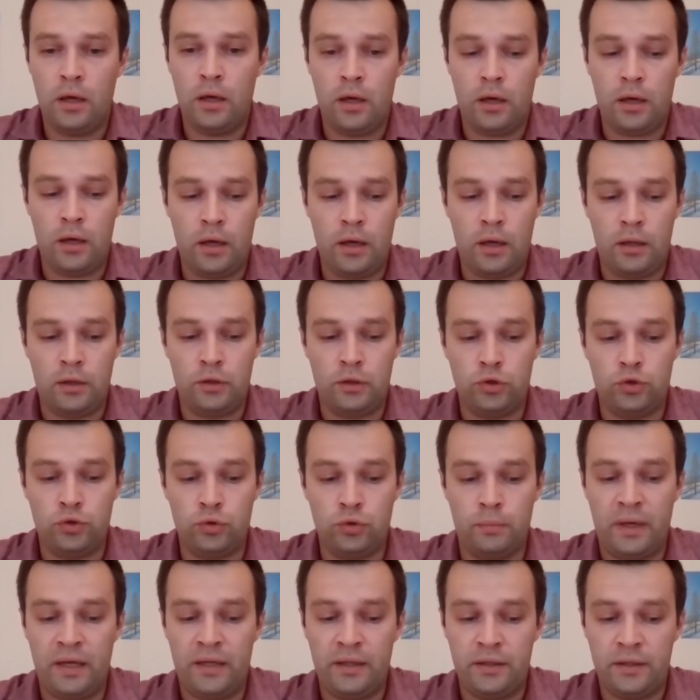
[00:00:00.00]
and
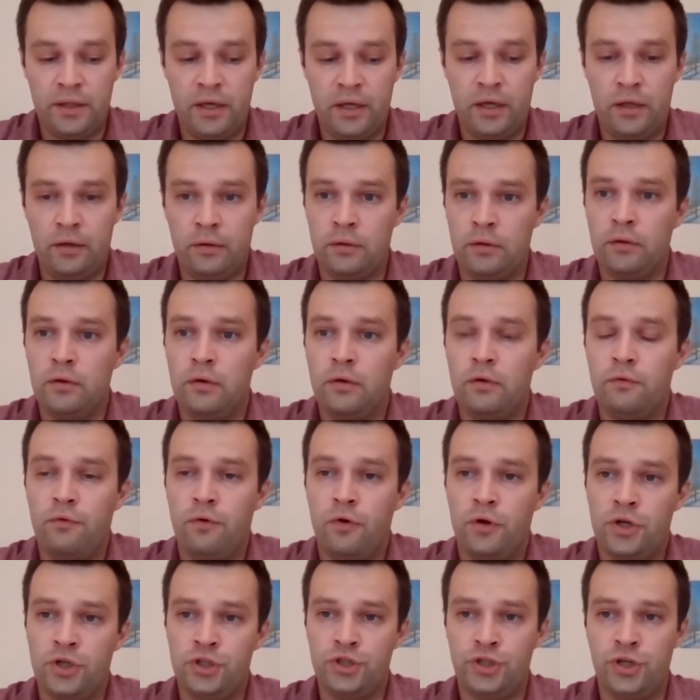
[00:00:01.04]
to maintain
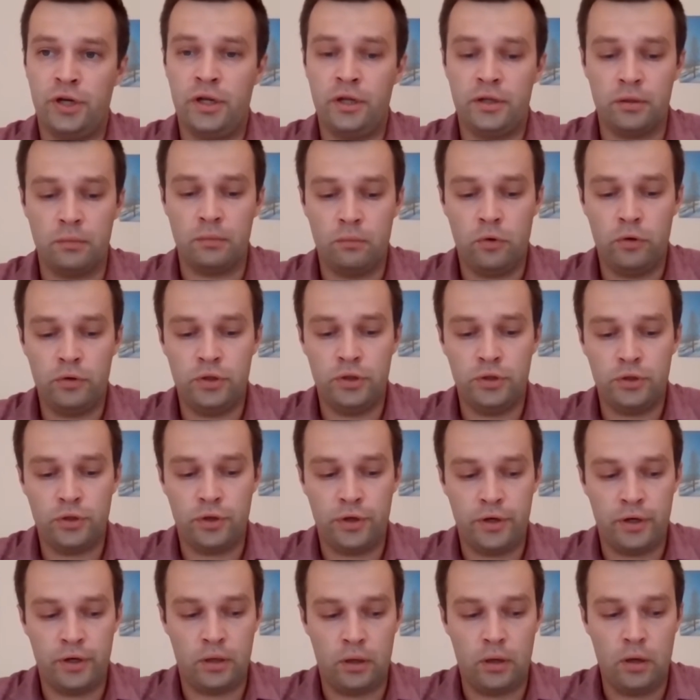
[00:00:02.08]
forest genetic
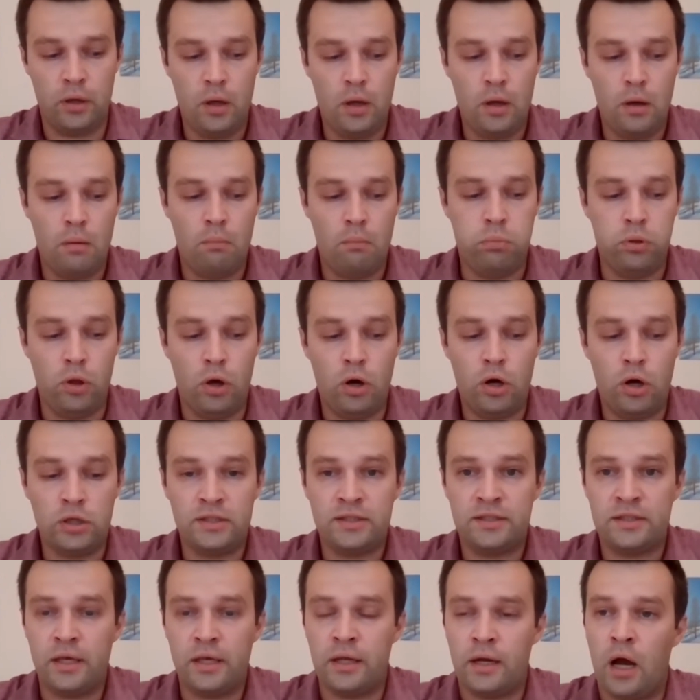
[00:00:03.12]
monitoring
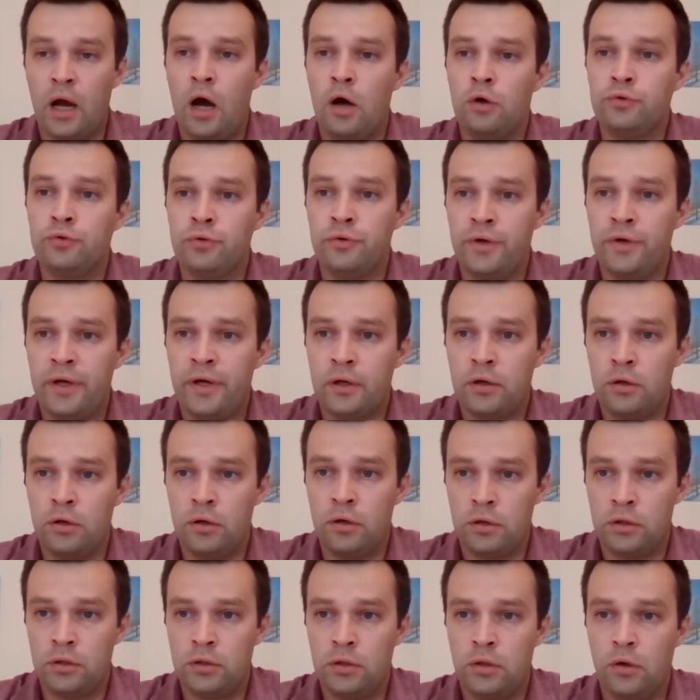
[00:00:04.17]
plots and how to
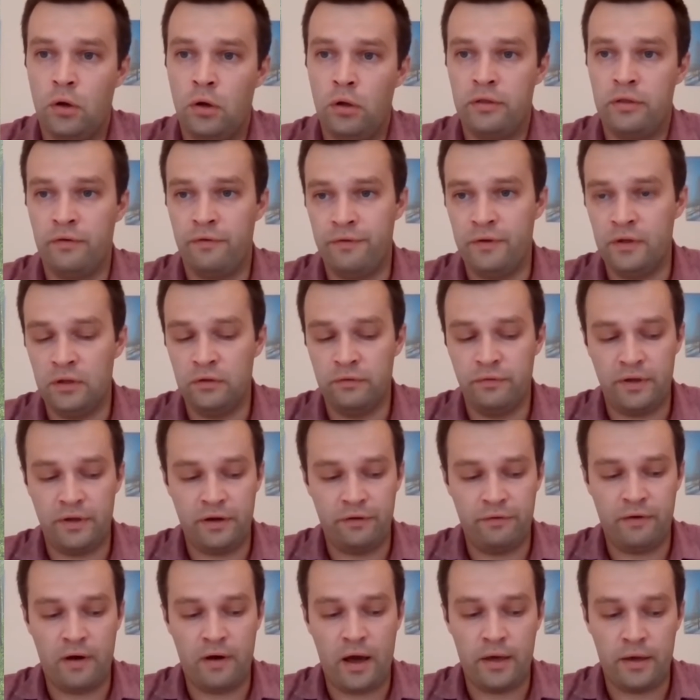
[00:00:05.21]
record all the field
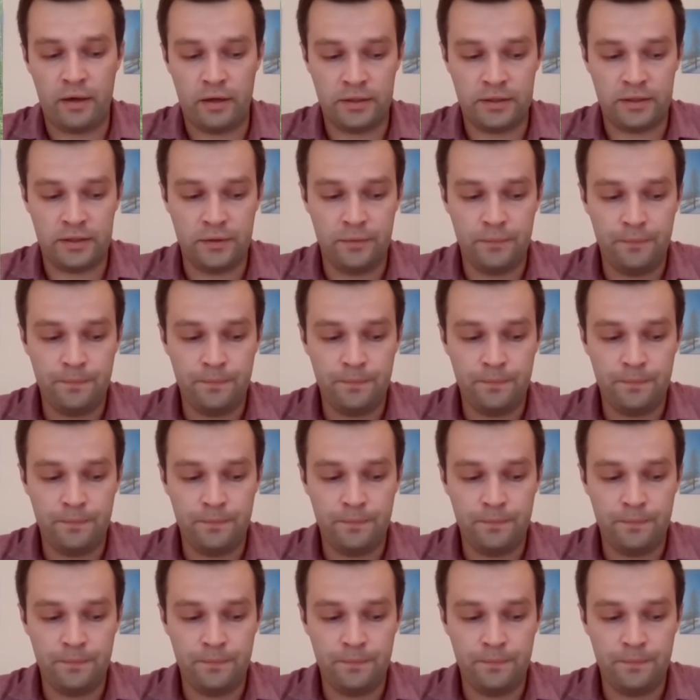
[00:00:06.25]
verifiers.